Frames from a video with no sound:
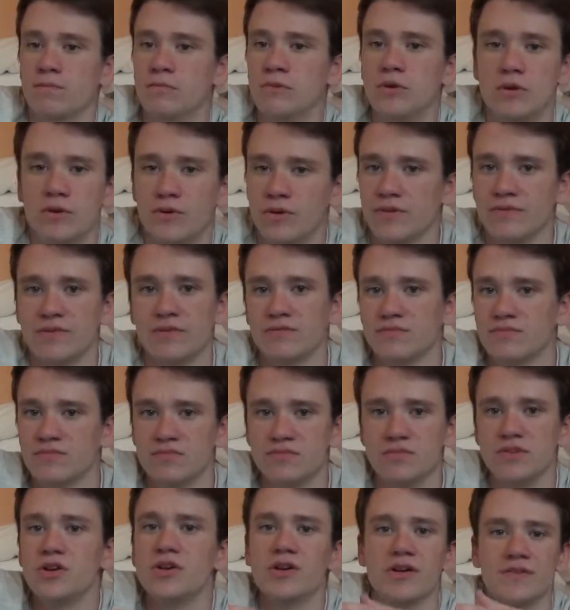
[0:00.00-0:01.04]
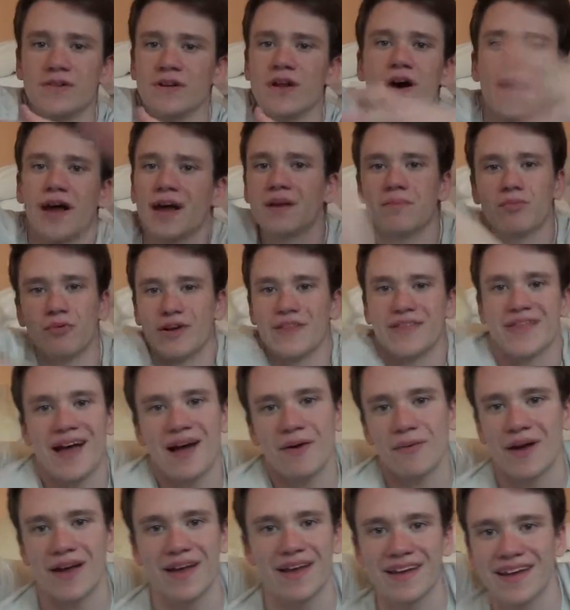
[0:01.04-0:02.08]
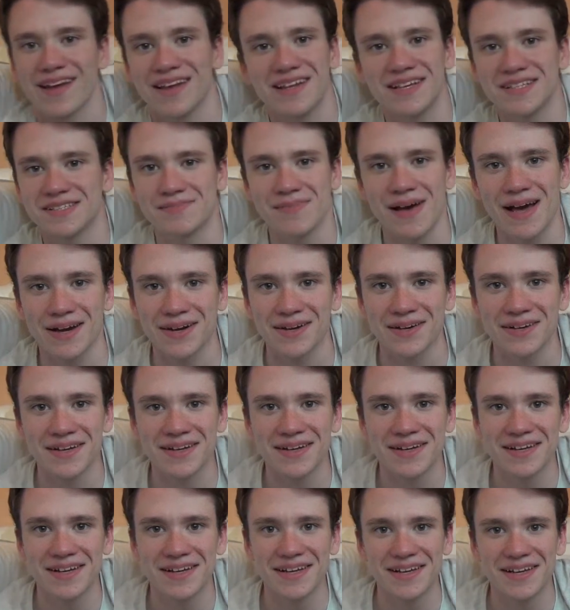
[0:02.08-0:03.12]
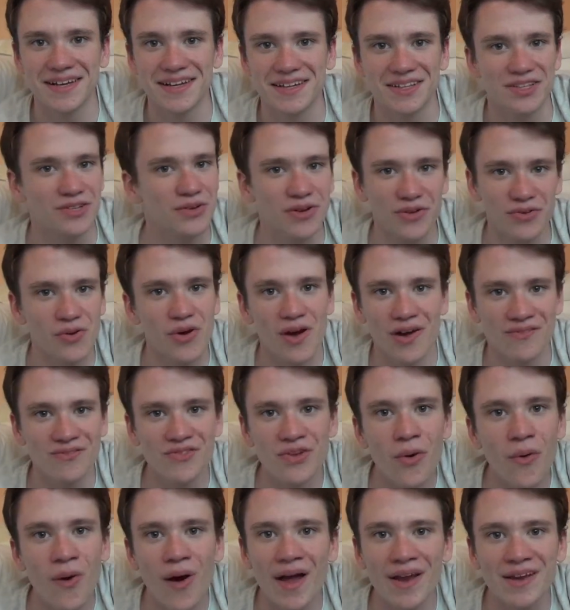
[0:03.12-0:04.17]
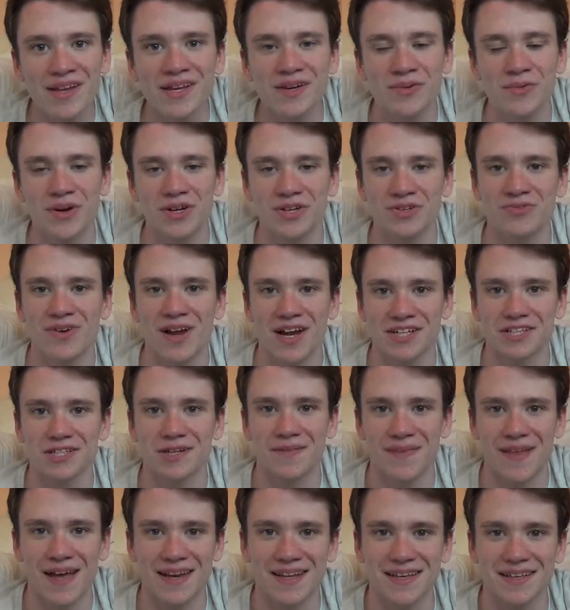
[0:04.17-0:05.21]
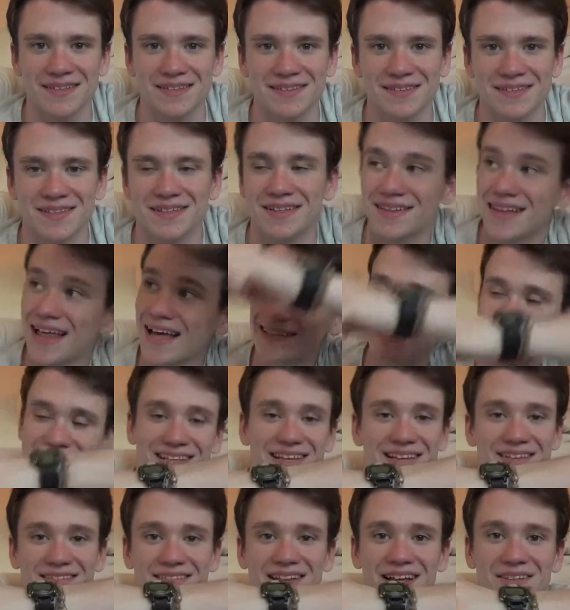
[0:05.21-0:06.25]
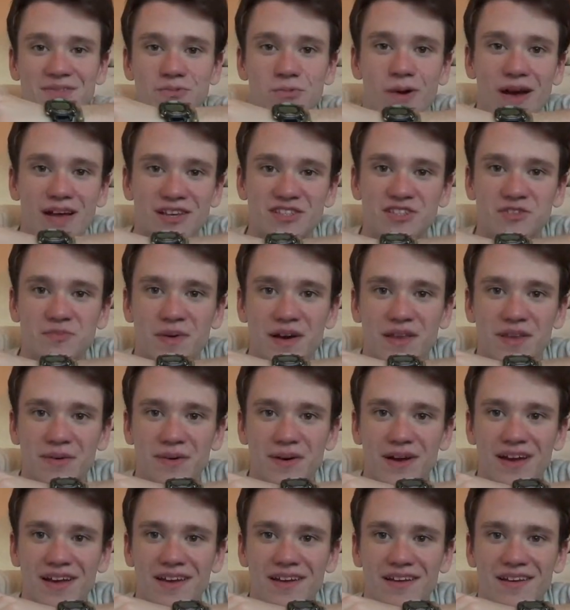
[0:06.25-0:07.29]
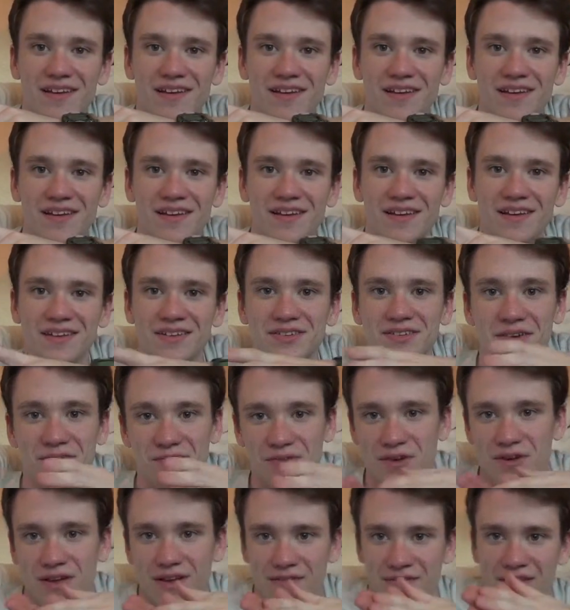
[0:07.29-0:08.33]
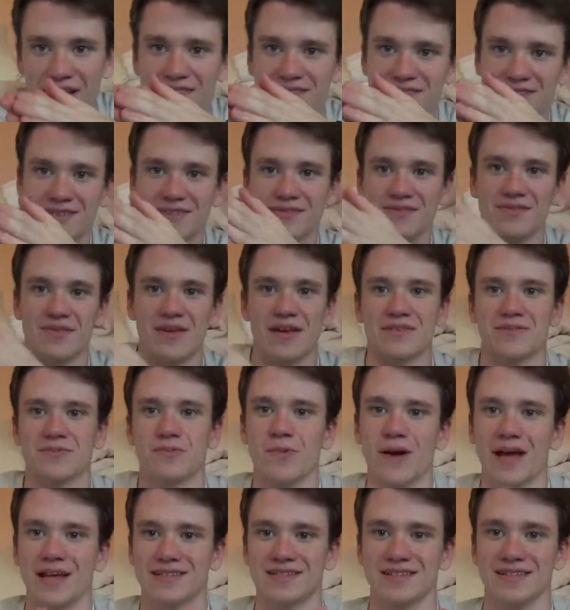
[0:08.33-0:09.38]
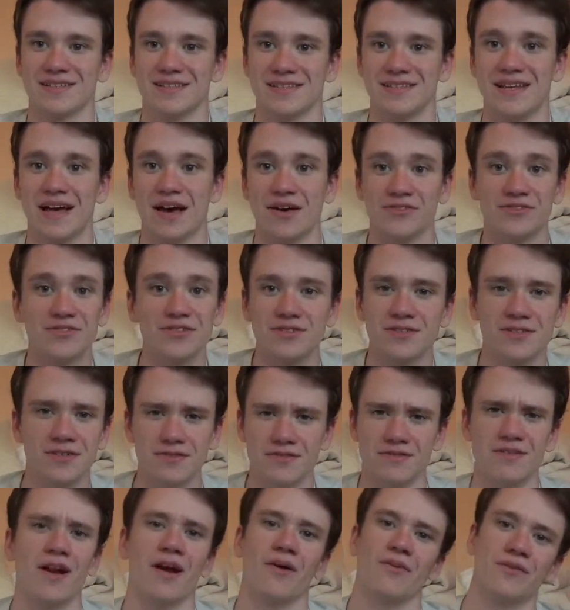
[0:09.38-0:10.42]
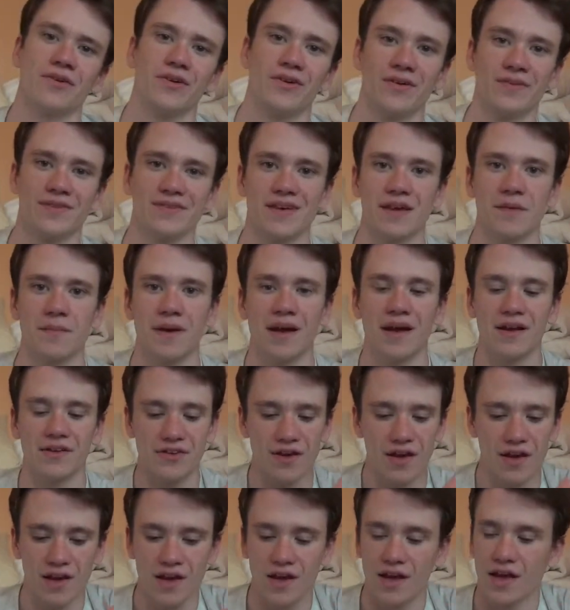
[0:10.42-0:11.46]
You don't even know. I can point that way. It doesn't matter. You have no idea what direction that is. That's west, by the way. So if that's west and south. Just so you're on the same page.